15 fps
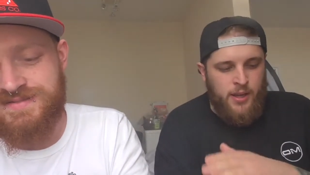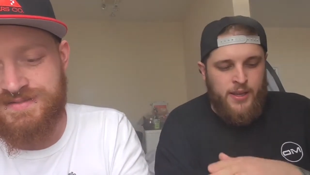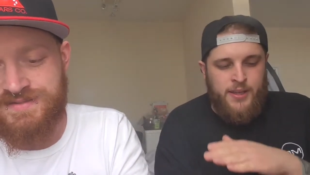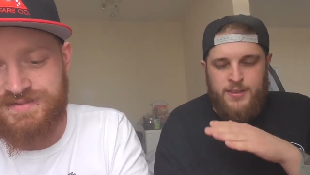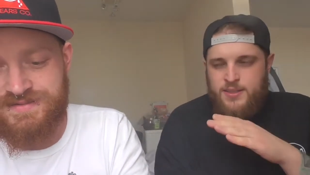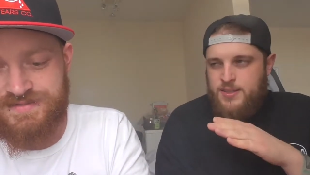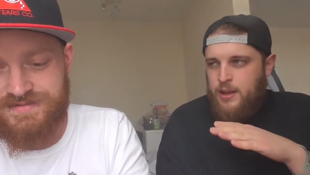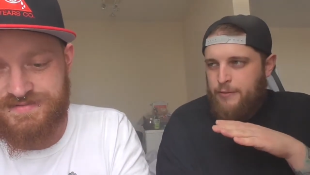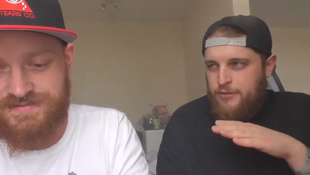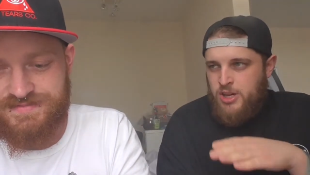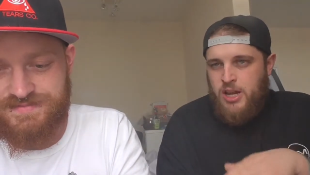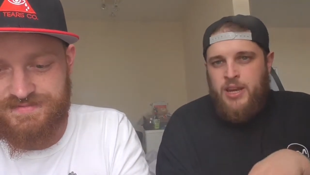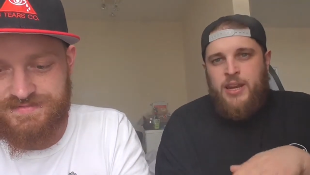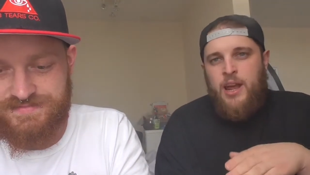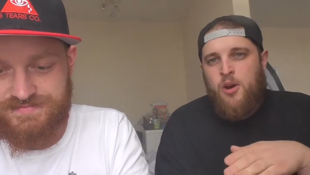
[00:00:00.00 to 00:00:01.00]
Speaker 1: liking stuff,
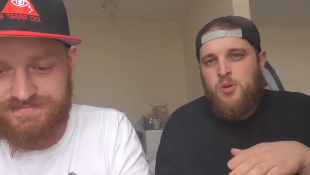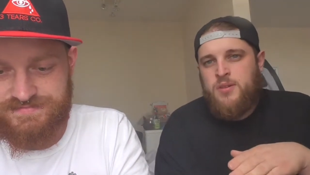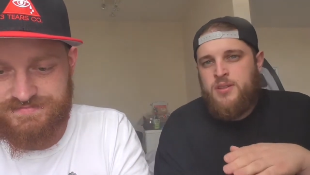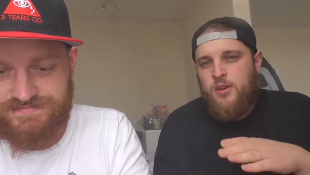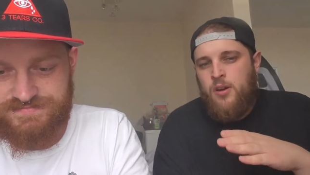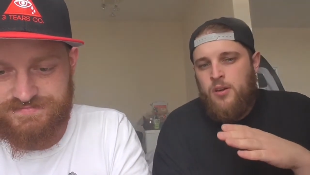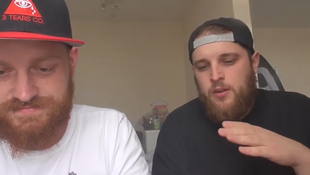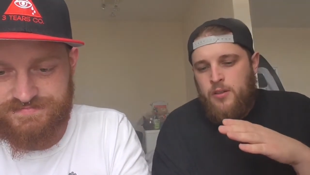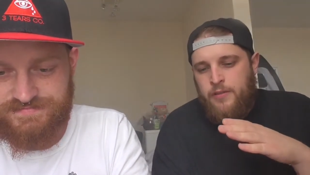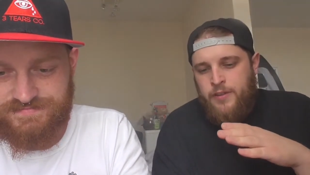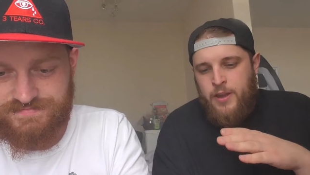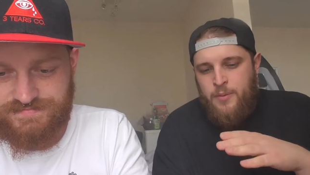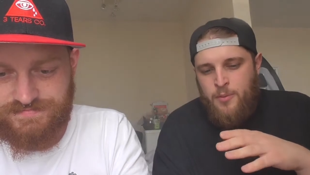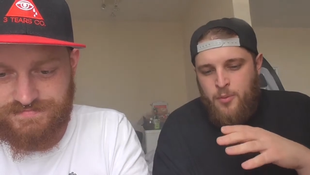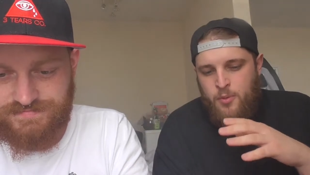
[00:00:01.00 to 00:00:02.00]
checking out what's going on in
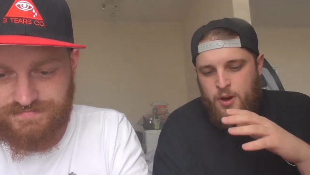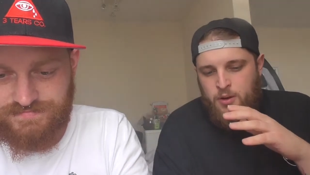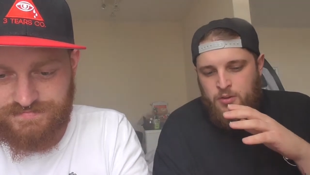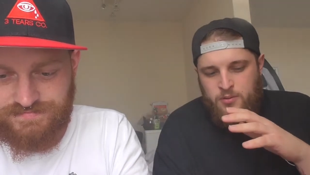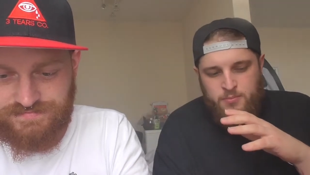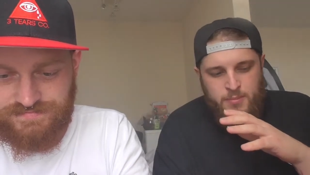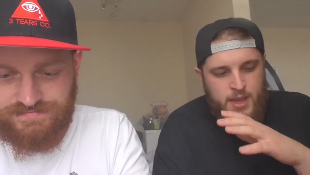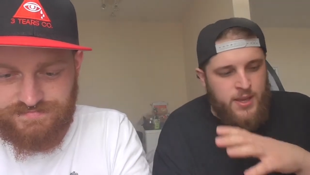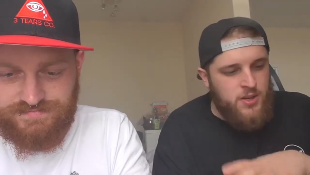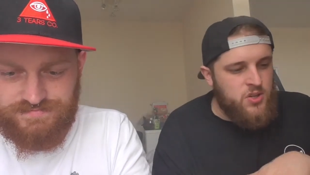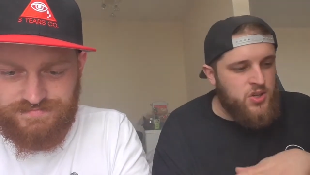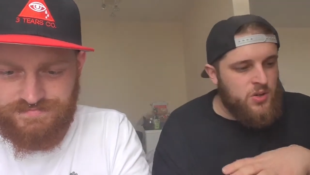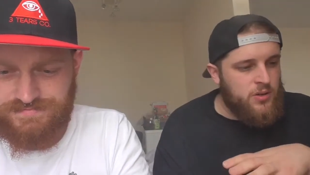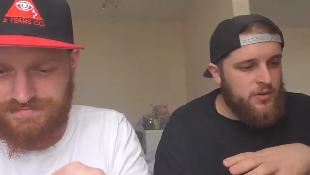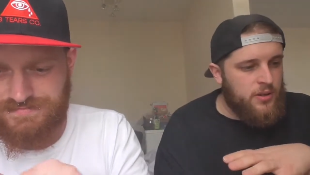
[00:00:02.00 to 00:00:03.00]
the vaping world, and making
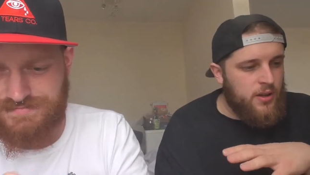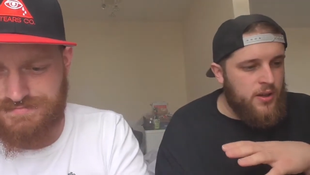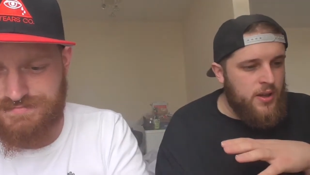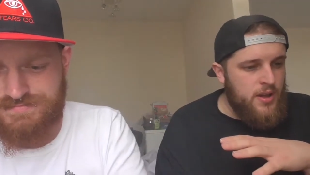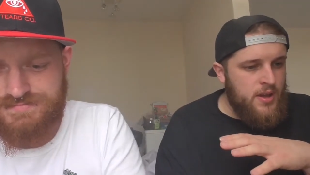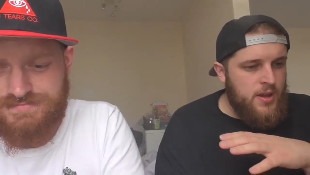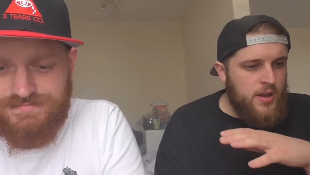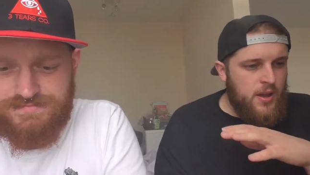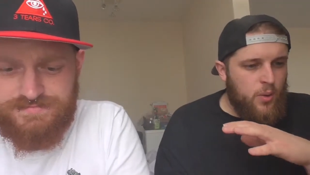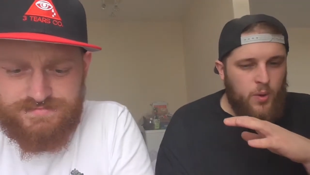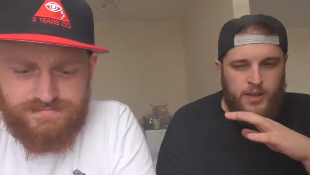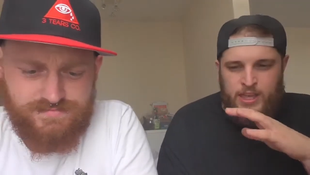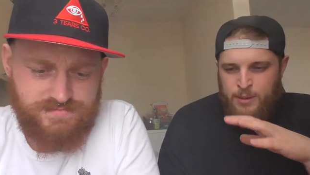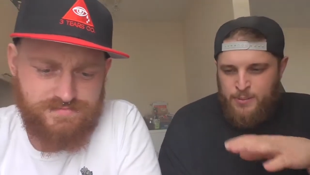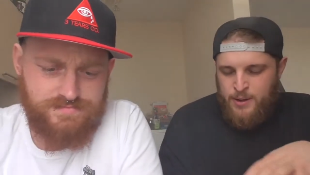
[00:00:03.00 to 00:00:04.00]
sure that
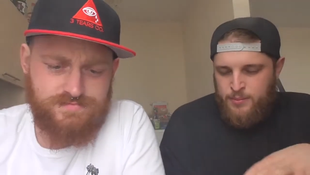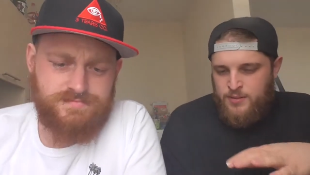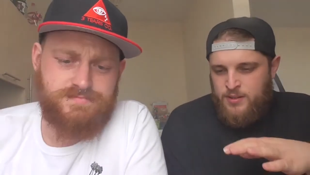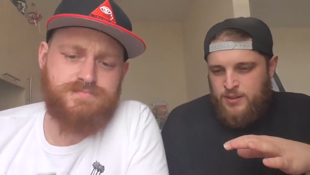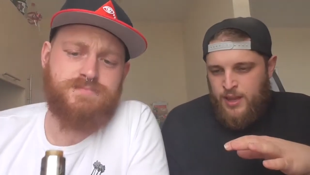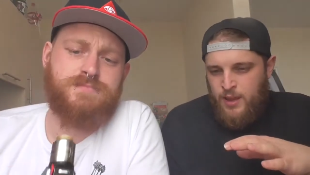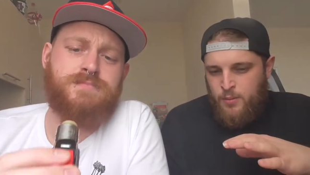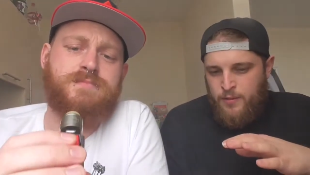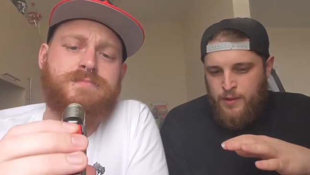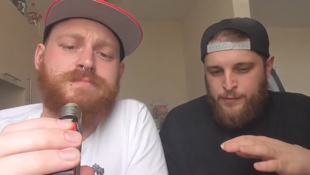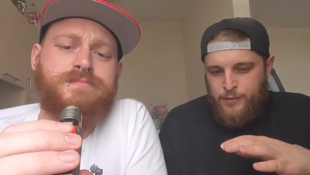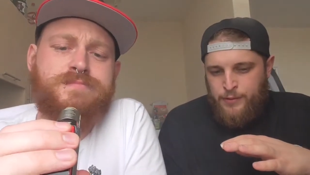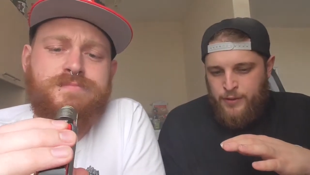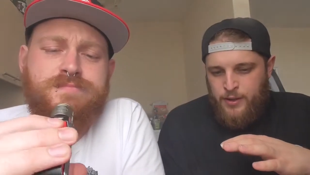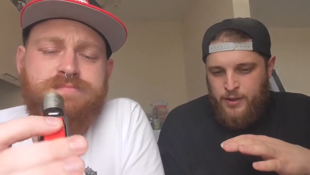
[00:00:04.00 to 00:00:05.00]
we're keeping up to date with
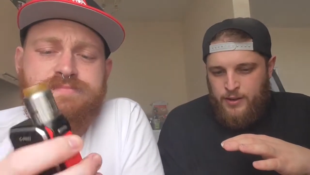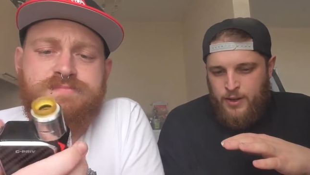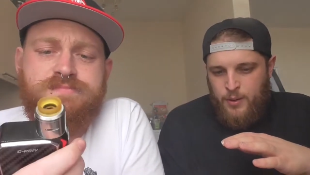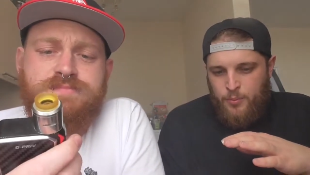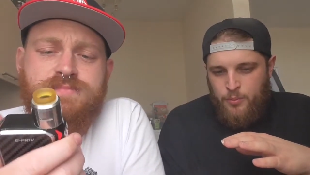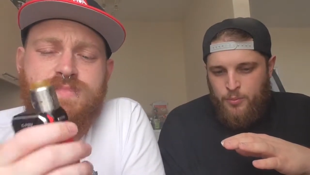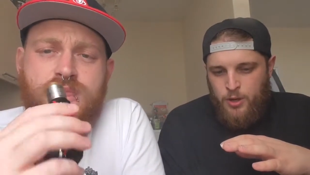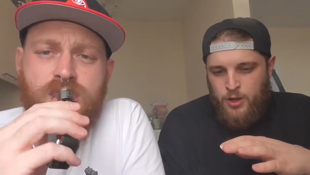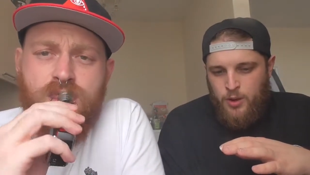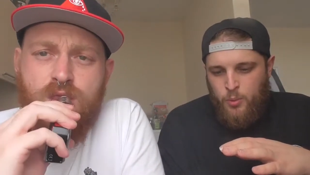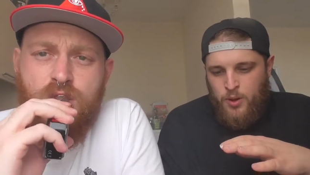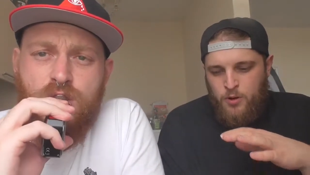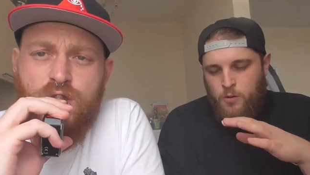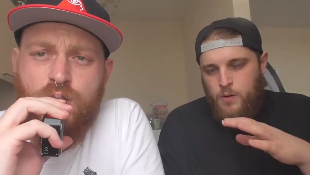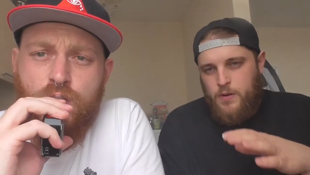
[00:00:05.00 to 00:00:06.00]
everything, and you know
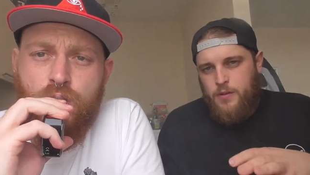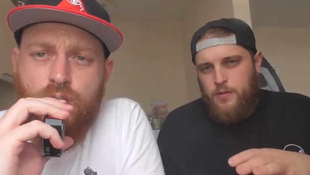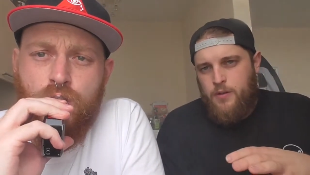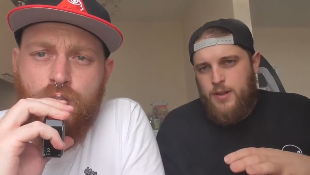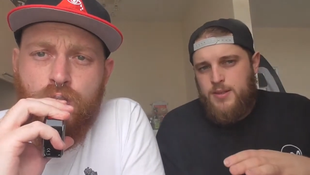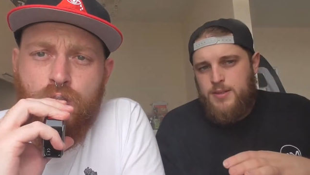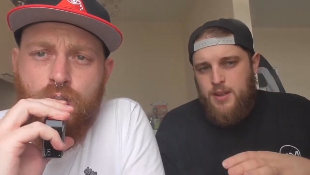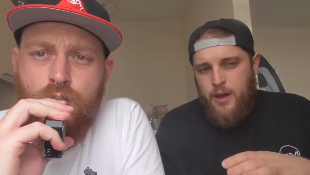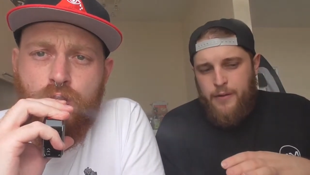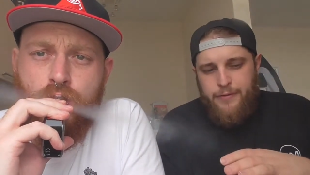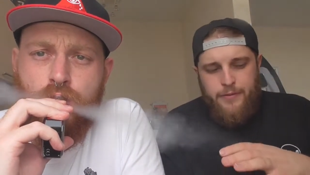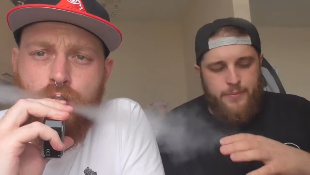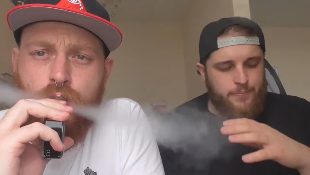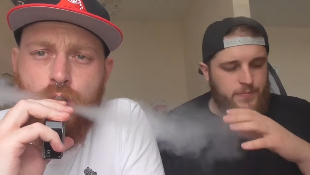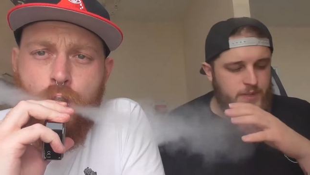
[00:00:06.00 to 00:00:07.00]
we're ordering the right
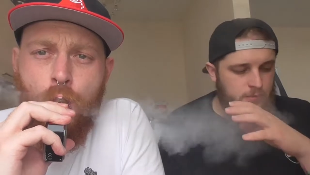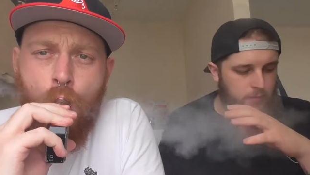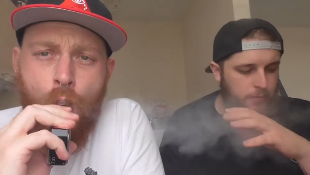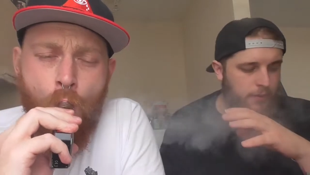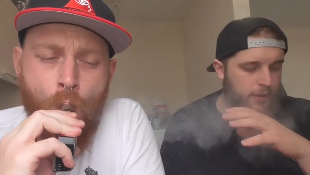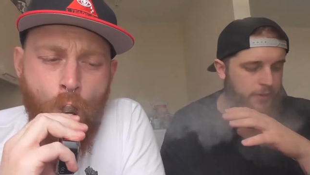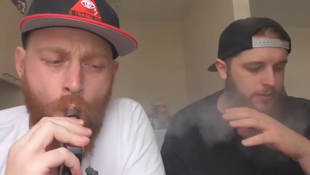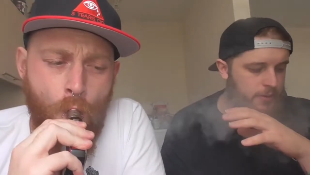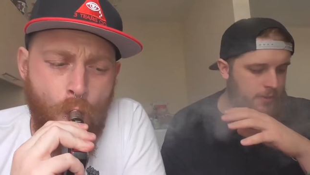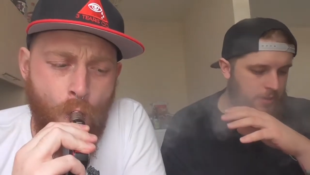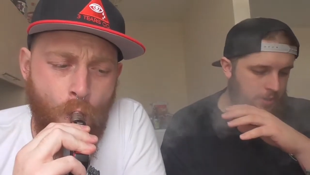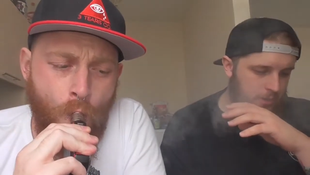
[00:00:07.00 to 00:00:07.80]
stuff to review.